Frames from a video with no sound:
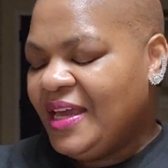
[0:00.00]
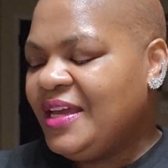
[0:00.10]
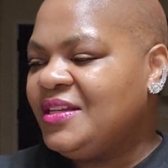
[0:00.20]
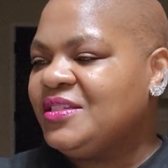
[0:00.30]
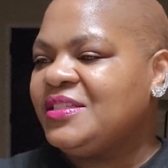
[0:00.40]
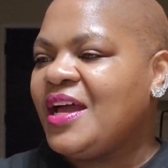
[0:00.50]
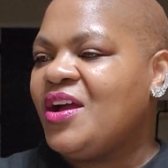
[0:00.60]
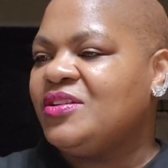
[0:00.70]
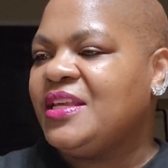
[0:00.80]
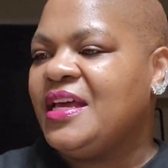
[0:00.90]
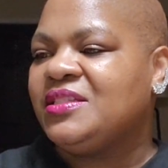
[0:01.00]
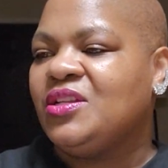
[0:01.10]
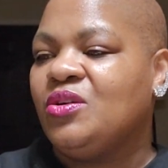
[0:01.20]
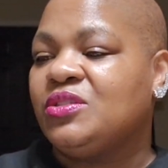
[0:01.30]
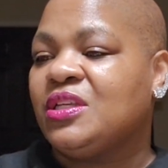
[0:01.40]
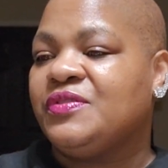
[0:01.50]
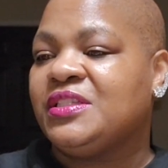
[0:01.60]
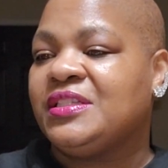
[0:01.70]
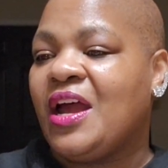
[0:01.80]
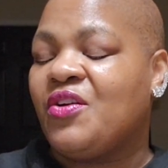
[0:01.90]
In the Stars has notes of
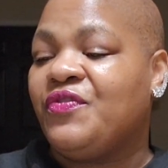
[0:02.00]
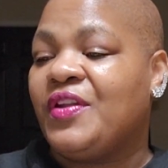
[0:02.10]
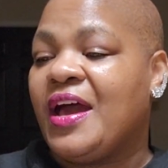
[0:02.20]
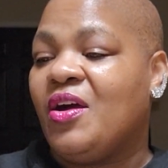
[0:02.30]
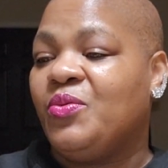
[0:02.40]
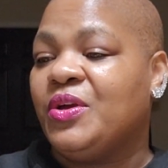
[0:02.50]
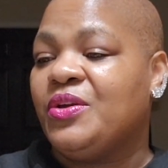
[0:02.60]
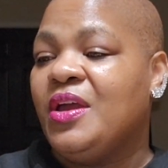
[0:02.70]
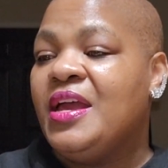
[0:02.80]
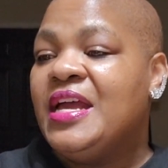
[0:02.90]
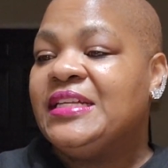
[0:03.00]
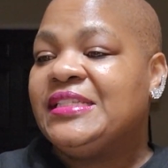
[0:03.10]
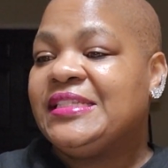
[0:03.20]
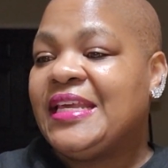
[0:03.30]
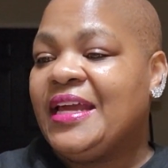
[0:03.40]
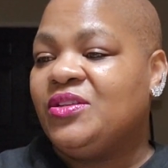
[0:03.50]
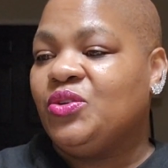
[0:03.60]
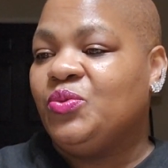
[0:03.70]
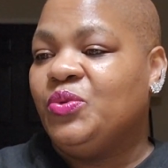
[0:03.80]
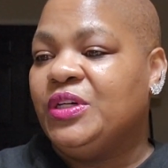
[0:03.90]
star flower,
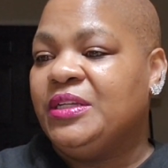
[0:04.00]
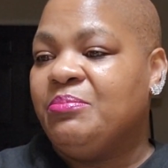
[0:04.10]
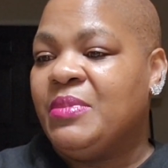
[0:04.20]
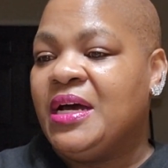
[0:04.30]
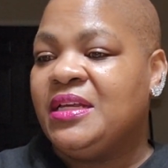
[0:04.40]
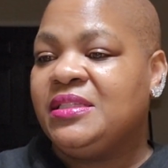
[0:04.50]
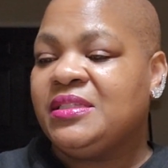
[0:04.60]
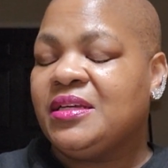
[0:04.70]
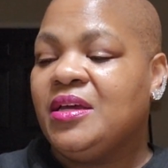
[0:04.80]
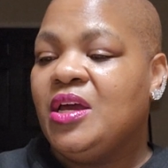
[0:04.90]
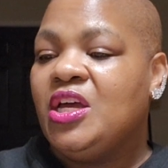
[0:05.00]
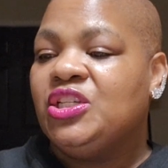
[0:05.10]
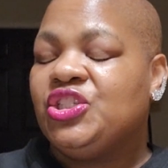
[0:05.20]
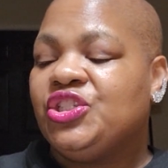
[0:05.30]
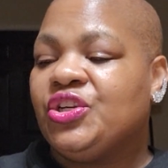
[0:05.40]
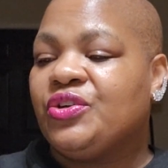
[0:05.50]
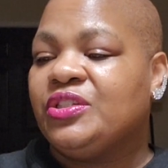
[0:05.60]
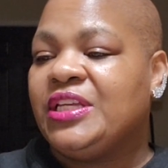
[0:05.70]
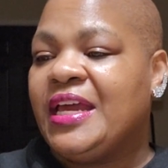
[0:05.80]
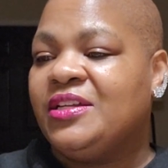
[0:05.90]
sandalwood musk, sugar
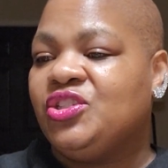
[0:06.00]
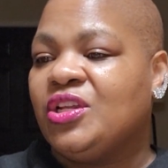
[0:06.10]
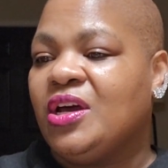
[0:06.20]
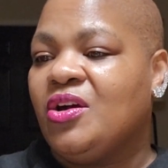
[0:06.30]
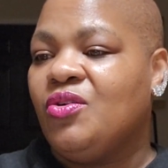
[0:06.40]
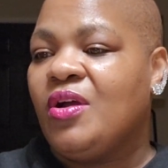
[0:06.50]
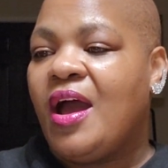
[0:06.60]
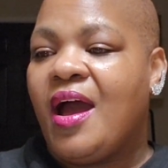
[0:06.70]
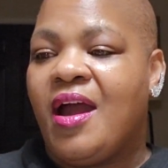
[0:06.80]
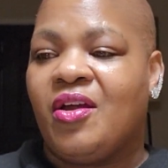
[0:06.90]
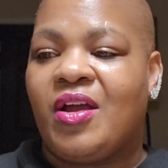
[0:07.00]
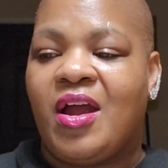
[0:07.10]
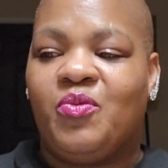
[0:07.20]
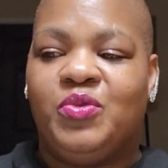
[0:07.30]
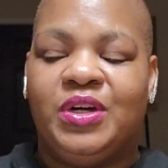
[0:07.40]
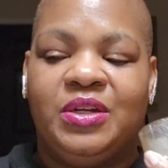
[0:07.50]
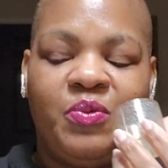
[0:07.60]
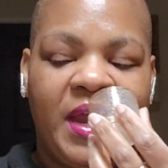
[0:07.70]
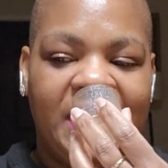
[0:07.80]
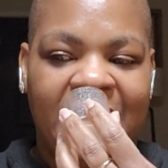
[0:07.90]
tangelo, argar wood,
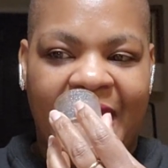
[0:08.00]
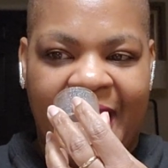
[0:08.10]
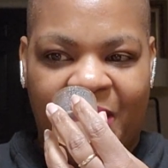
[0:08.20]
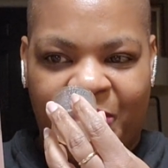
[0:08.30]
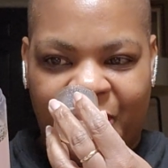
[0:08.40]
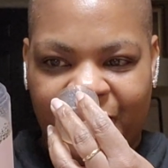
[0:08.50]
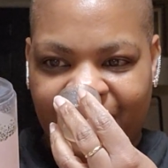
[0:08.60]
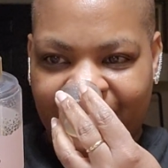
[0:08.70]
radiant amber.